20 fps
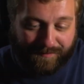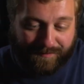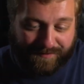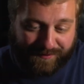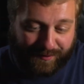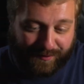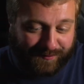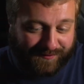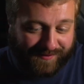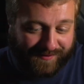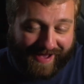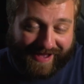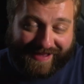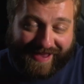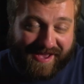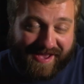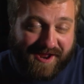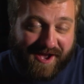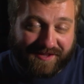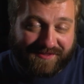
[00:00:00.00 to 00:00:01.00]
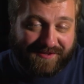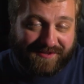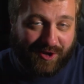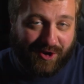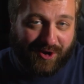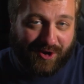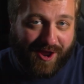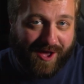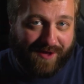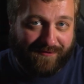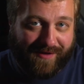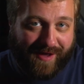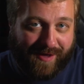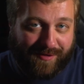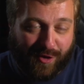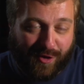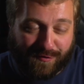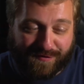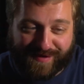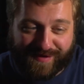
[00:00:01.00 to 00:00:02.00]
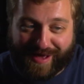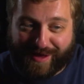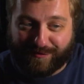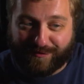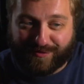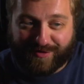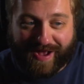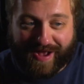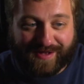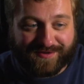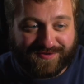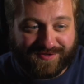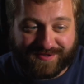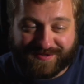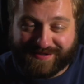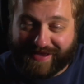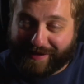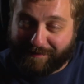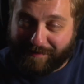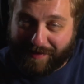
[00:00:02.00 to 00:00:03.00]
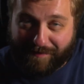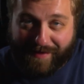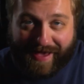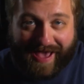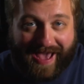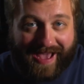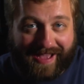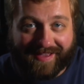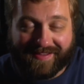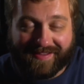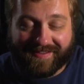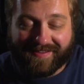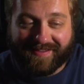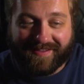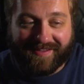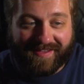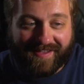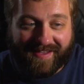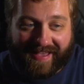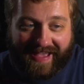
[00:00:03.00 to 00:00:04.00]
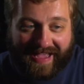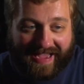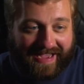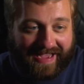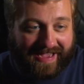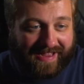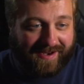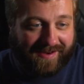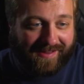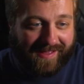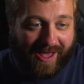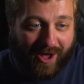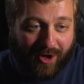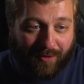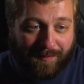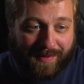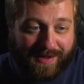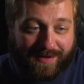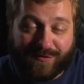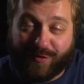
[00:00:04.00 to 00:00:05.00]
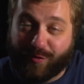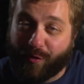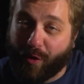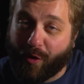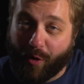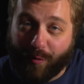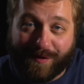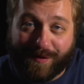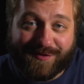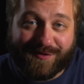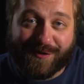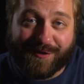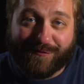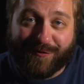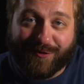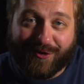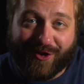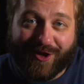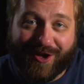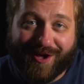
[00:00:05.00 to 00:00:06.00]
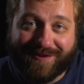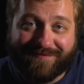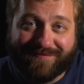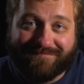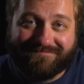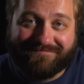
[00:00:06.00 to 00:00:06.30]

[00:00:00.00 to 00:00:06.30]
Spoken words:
Seriously, I cannot tell you enough how those soundtracks just take me back and help me to always look for the good.